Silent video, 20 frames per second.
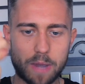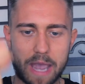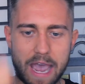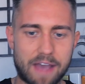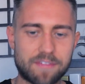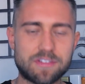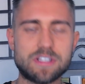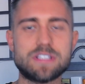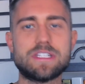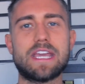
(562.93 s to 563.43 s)
you
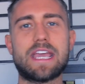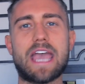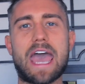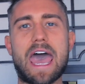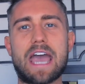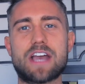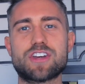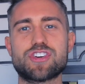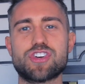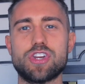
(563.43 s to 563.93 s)
have to take
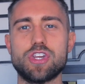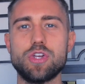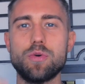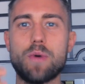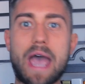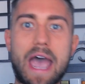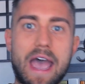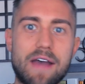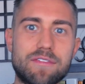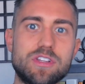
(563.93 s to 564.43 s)
action.
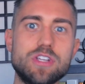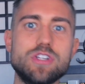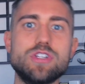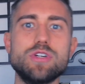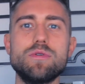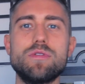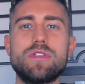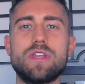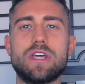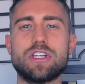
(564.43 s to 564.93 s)
You have to
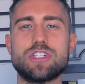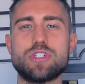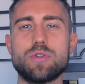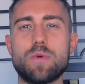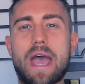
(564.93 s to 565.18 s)
do things.